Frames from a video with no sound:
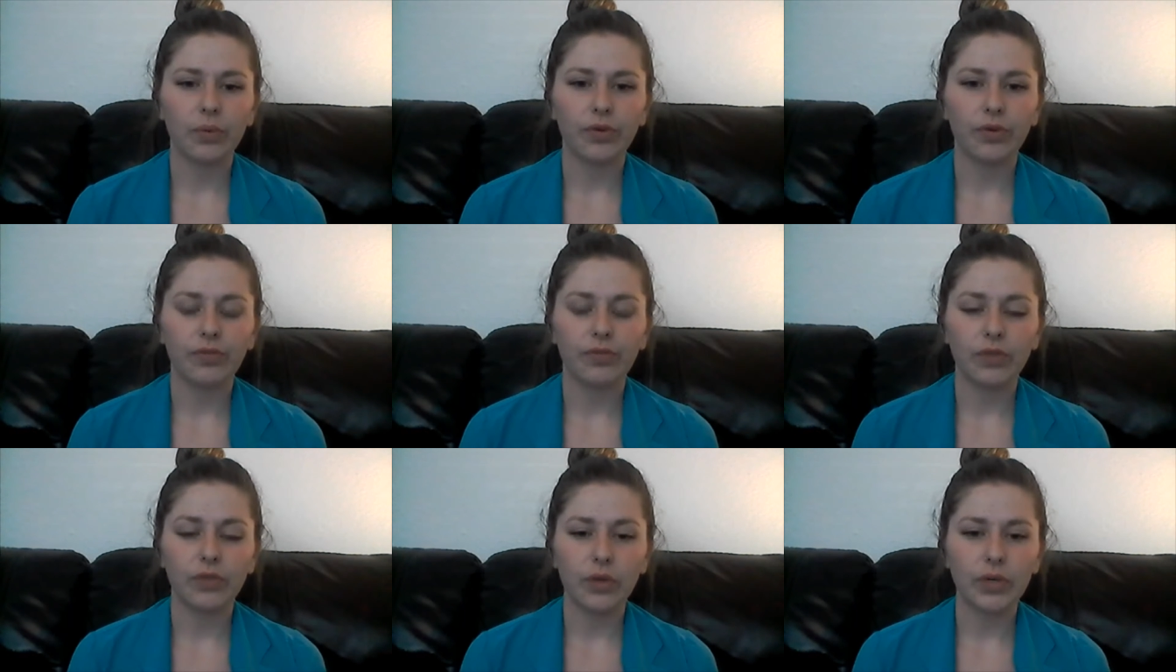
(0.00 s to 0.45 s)

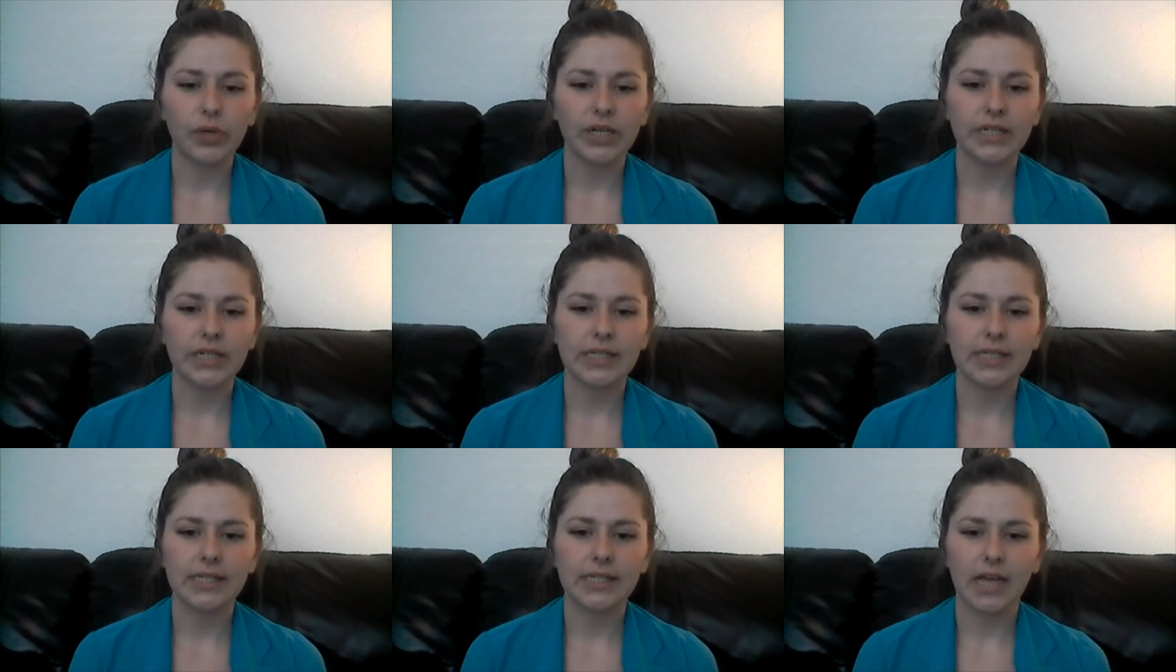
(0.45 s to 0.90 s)
reviewed and
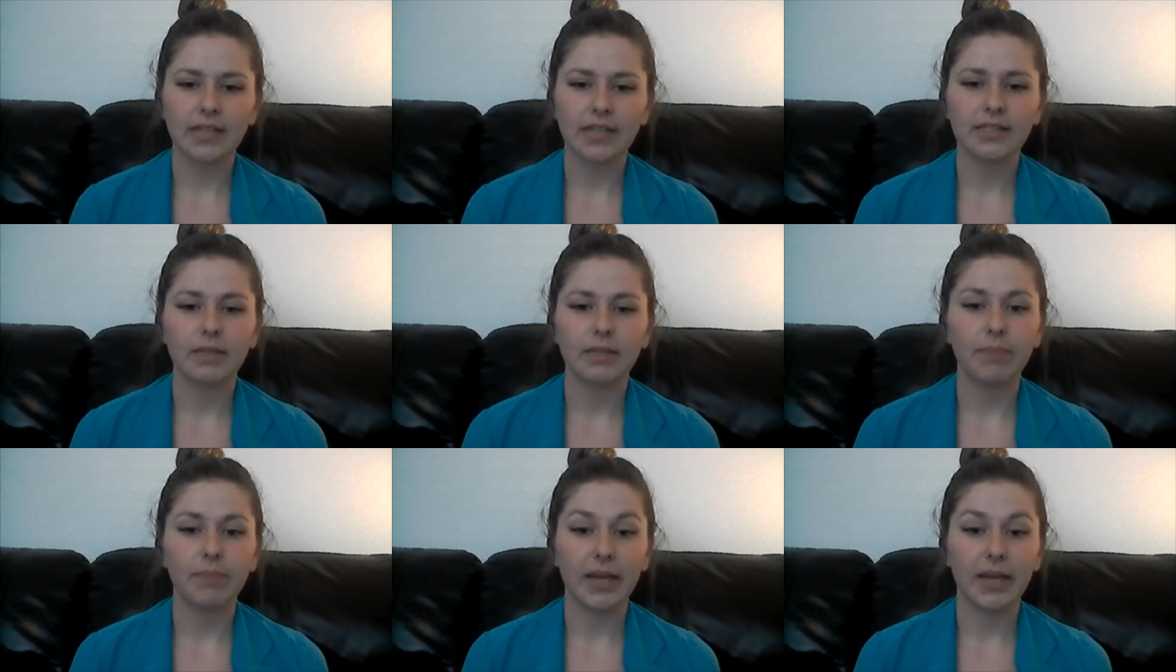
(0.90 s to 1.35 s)

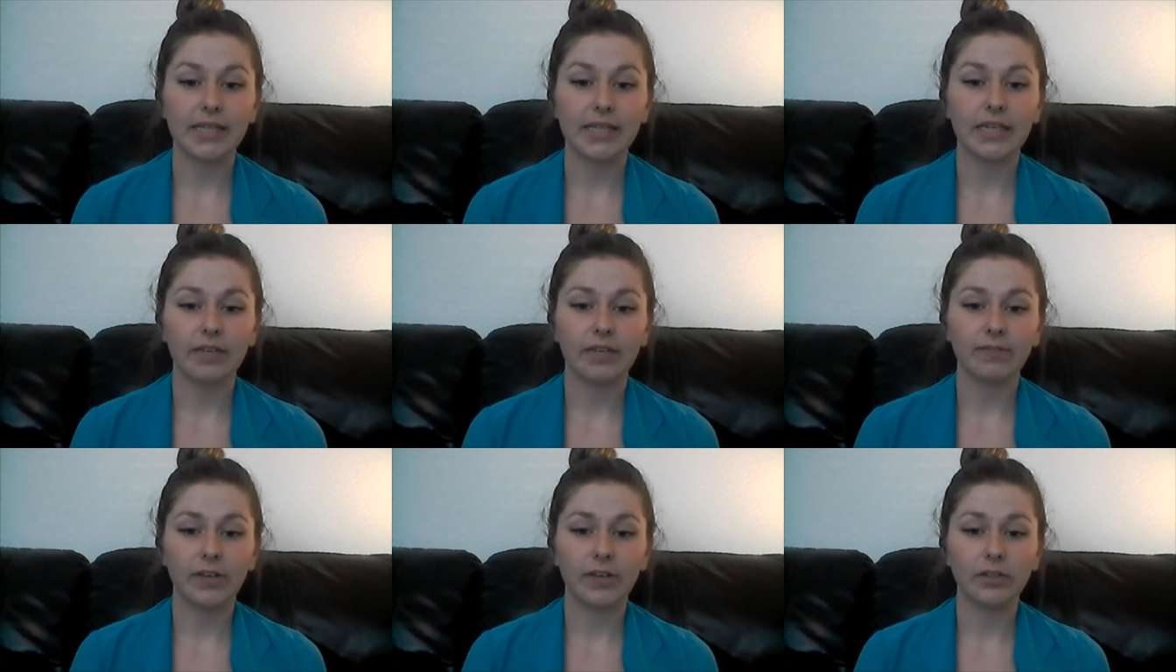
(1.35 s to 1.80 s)
discussed the
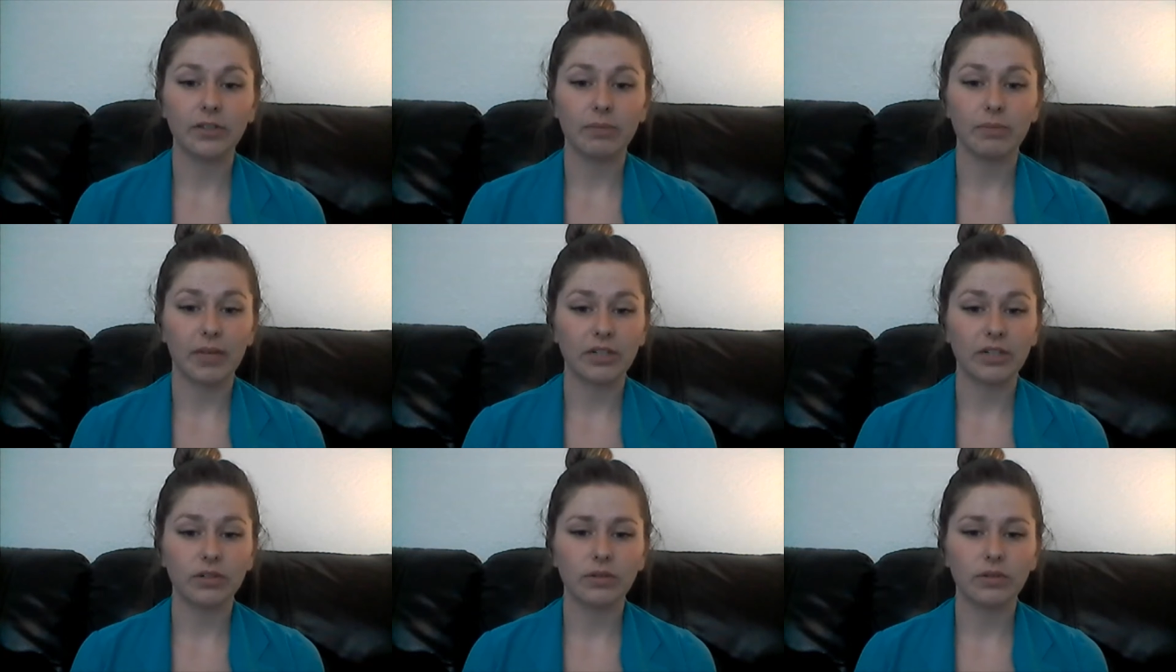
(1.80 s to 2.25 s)
basic and
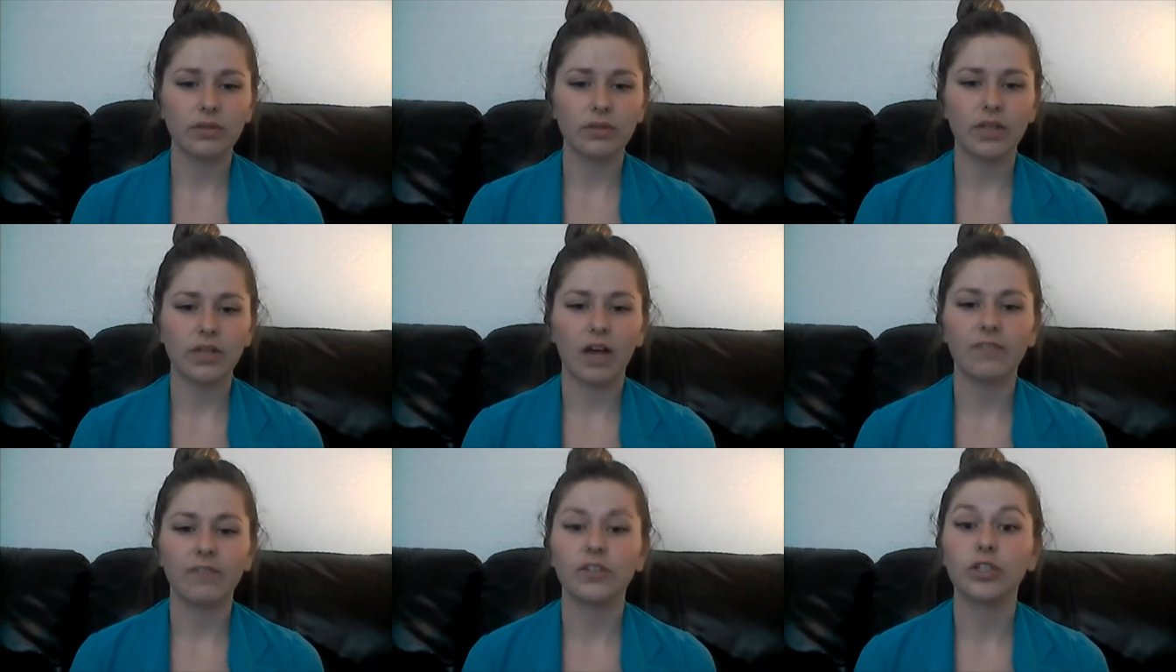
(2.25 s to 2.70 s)
fundamentals
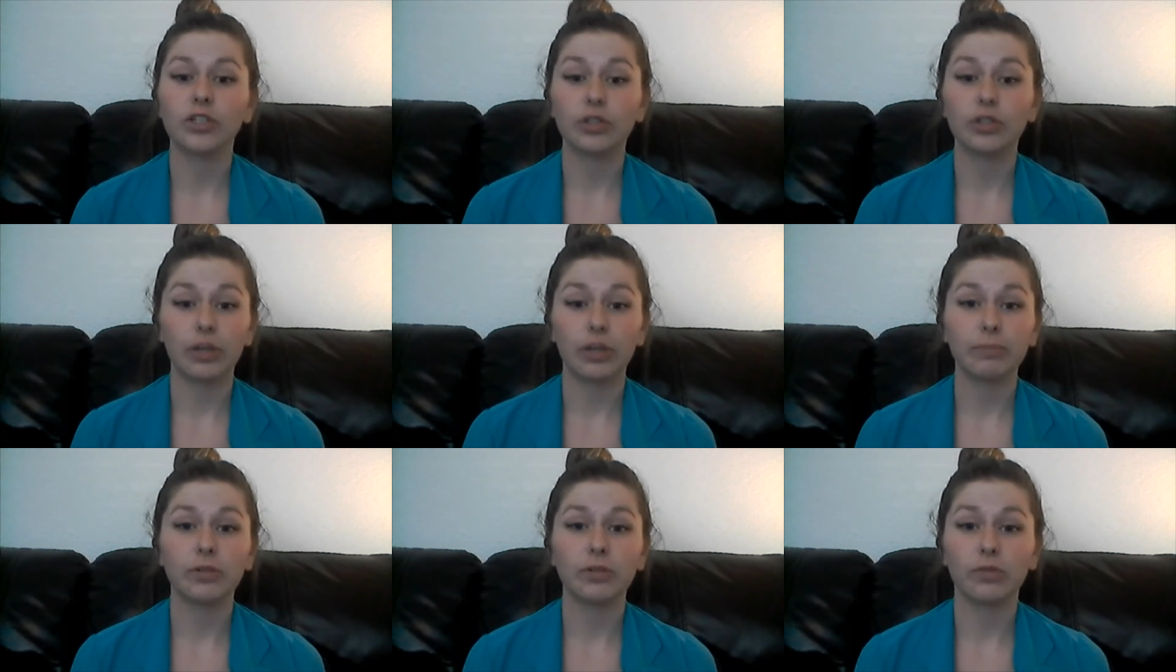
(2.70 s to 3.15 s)
of
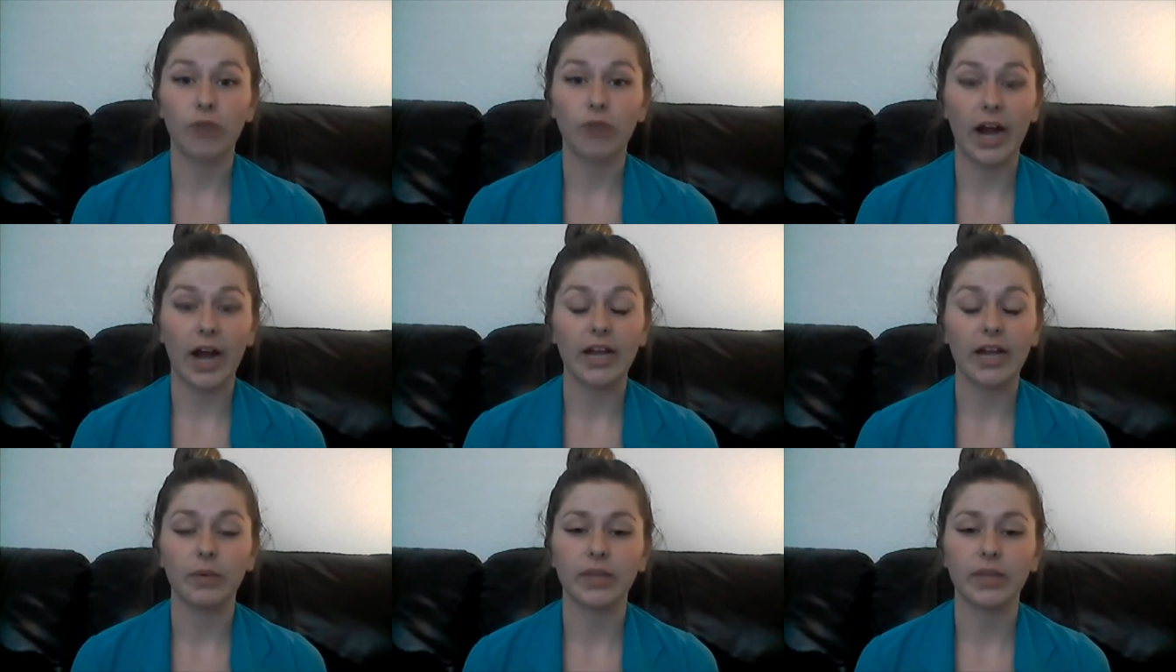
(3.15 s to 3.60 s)
descriptive
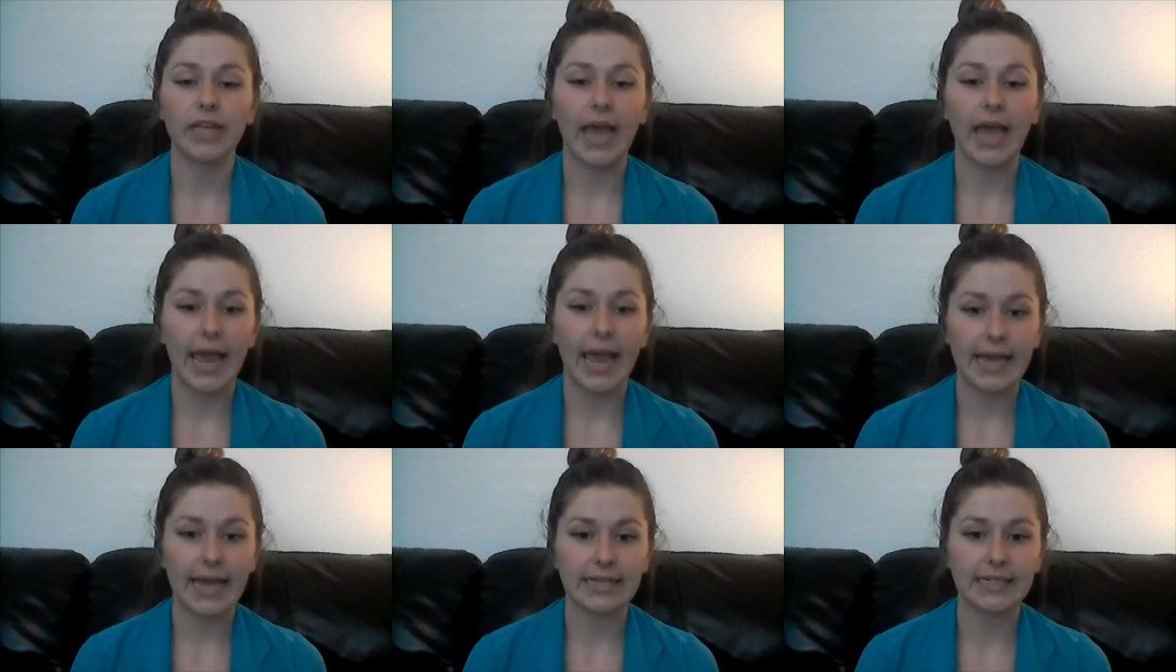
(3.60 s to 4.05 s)
writing with
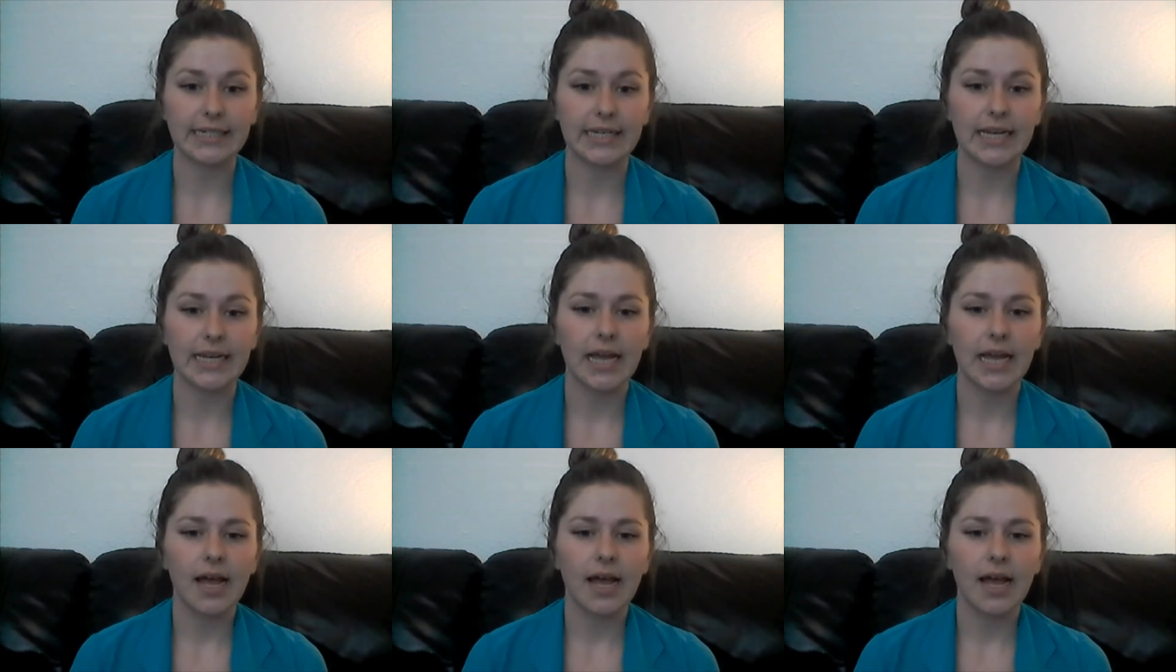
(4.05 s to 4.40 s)
Candy.